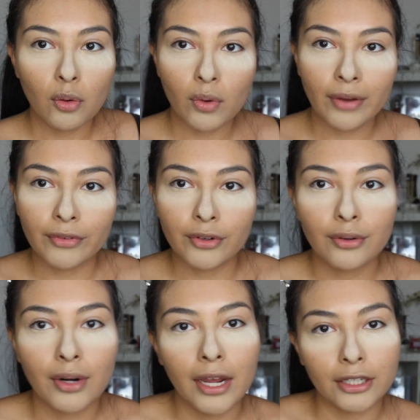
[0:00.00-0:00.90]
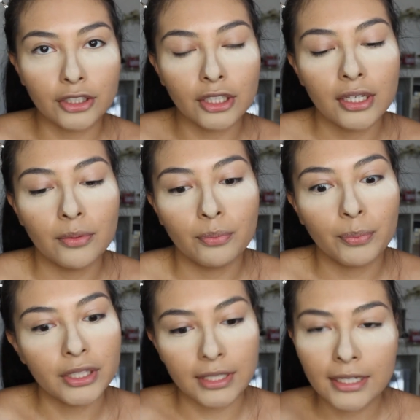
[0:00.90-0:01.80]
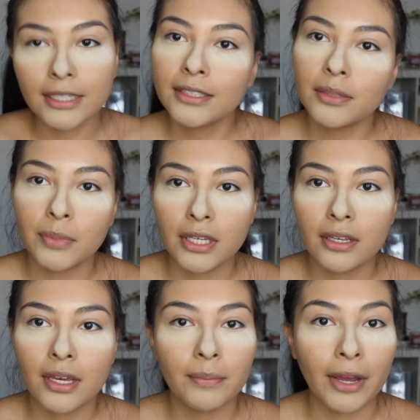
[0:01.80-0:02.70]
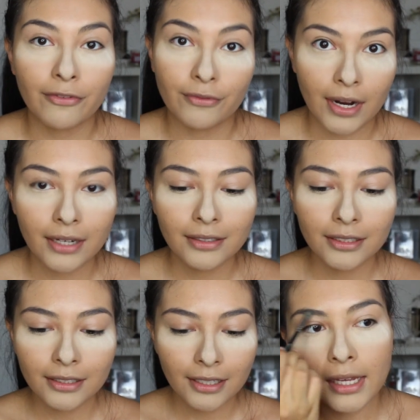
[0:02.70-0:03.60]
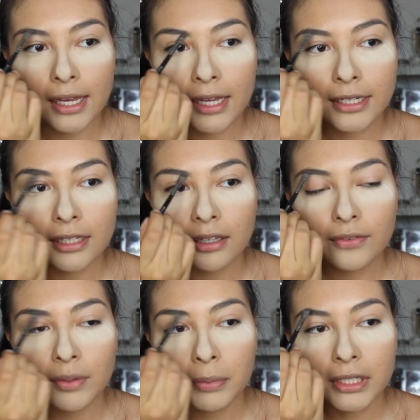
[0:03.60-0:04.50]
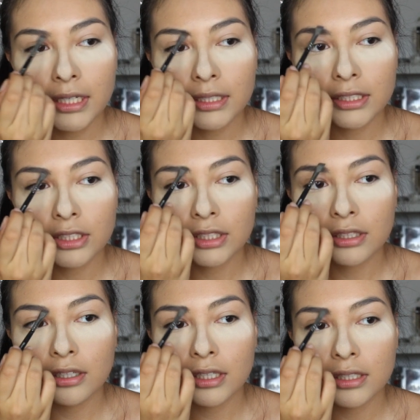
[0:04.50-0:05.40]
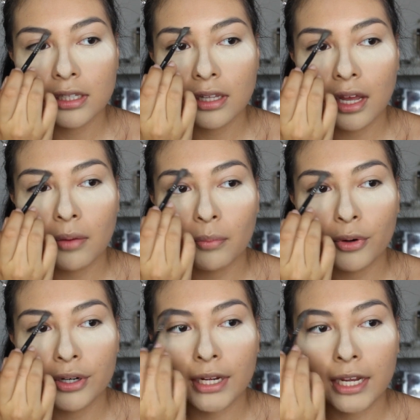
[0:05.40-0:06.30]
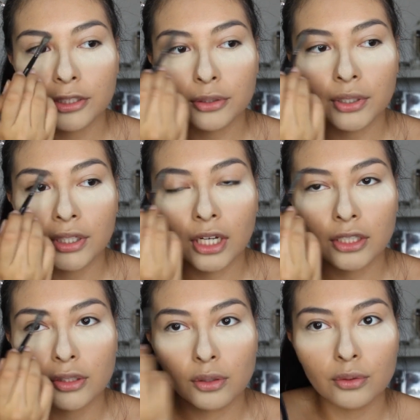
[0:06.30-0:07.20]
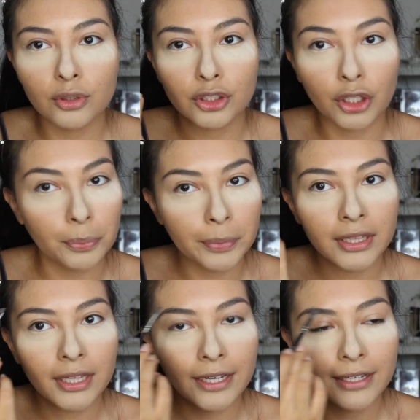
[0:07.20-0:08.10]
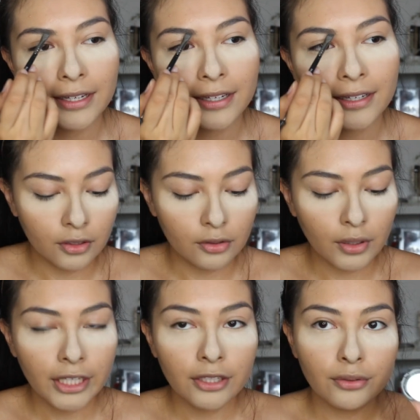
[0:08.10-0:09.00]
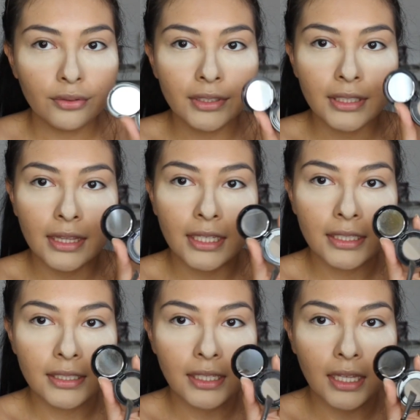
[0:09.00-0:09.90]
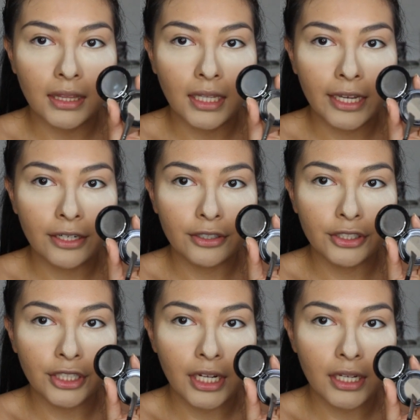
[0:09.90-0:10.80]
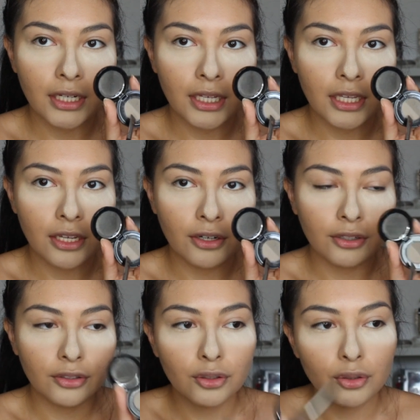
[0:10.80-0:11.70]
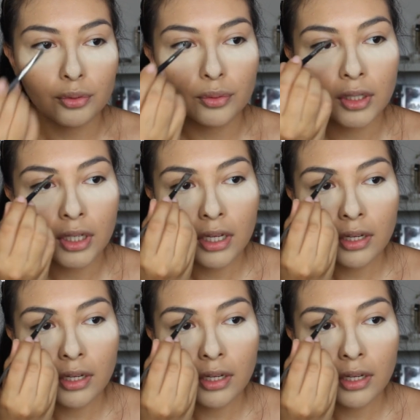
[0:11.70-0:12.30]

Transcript: whoever actually pretended to be my friend. And I love it because it just looks a lot more natural and not so Sharpie like. So I used this lighter shade here to